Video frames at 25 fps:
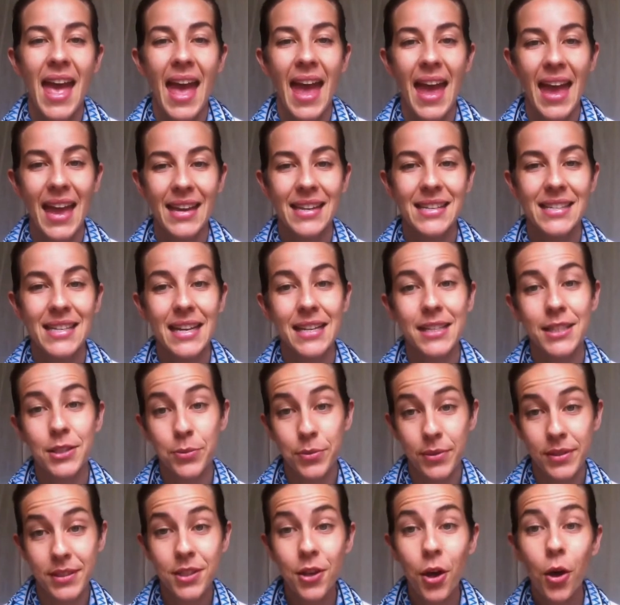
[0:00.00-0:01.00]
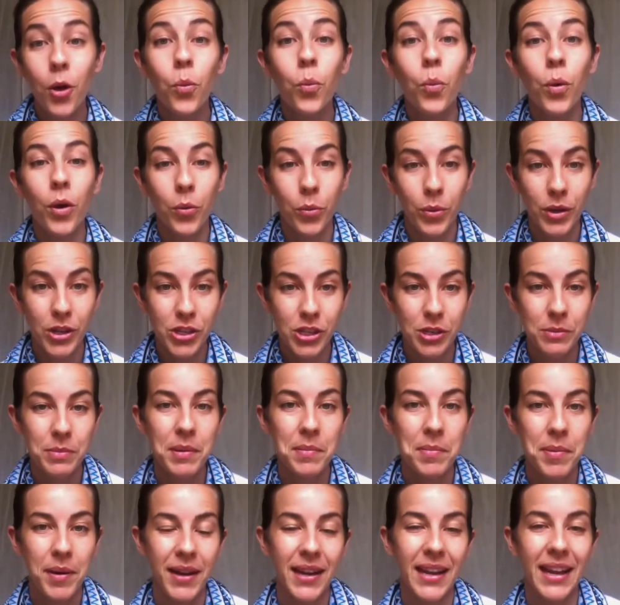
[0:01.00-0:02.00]
And as a result, what we should be
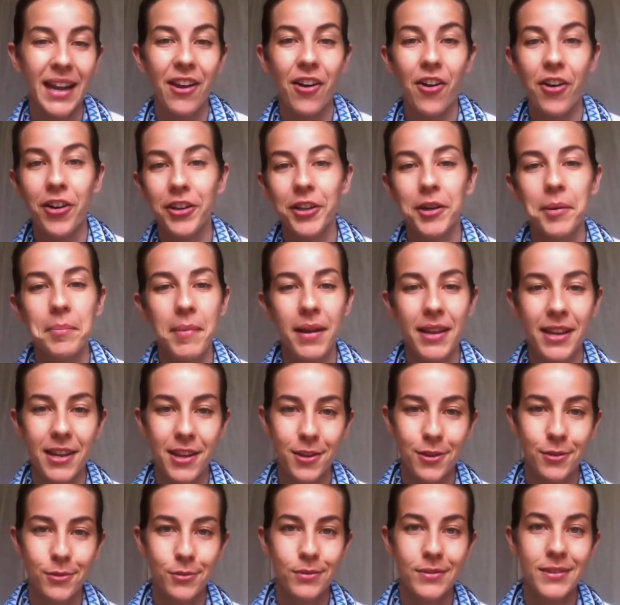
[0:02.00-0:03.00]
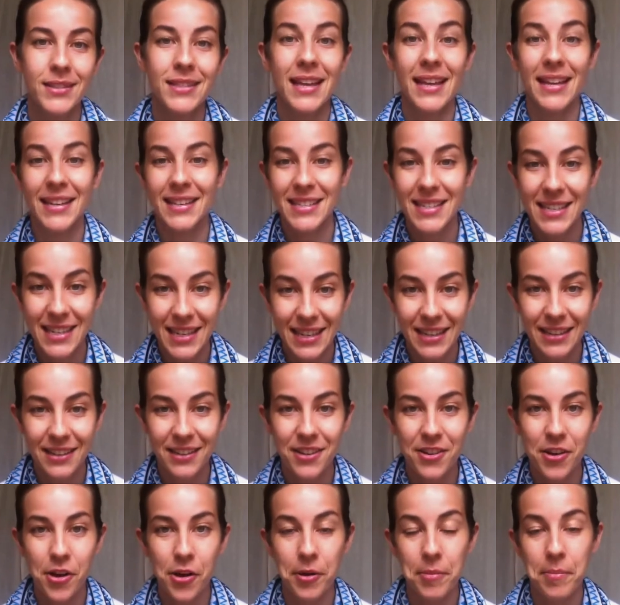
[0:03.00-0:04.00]
putting on our menus and
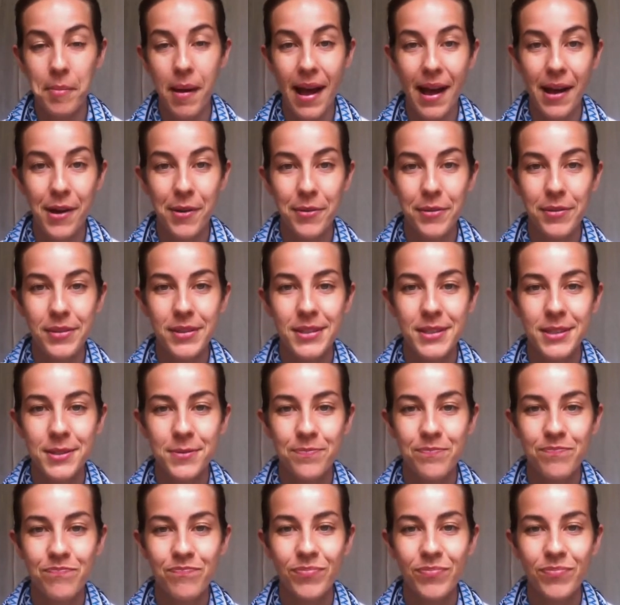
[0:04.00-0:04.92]
in our mouths.